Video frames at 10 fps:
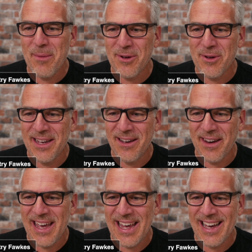when I'm looking
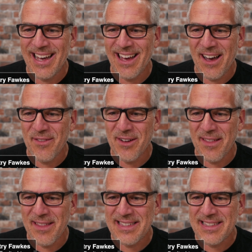on here, I've
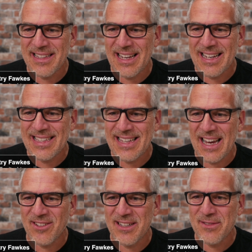got this little
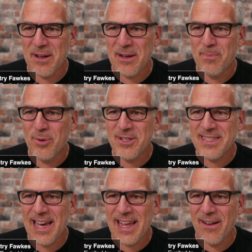section. So I can push
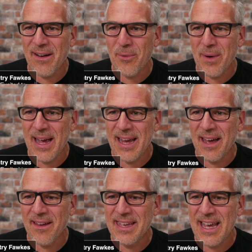that out of the way
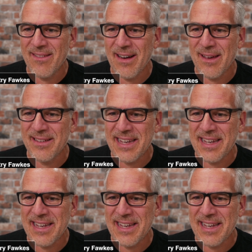and I can get rid of